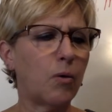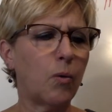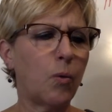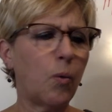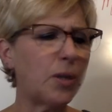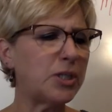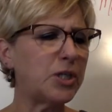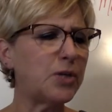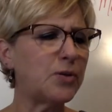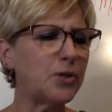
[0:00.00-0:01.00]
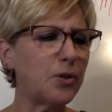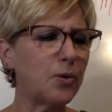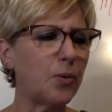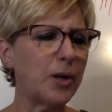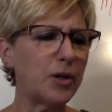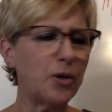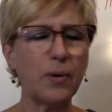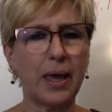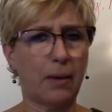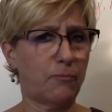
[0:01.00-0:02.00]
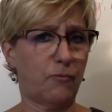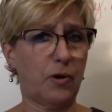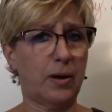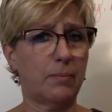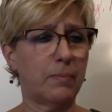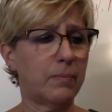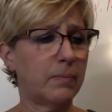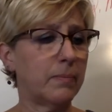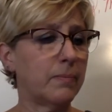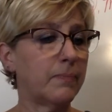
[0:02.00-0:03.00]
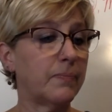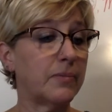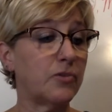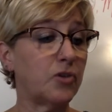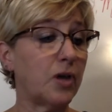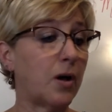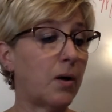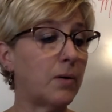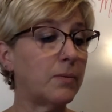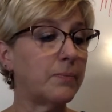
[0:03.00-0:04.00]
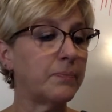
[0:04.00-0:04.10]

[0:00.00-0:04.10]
"What do you do where you come from?" she called.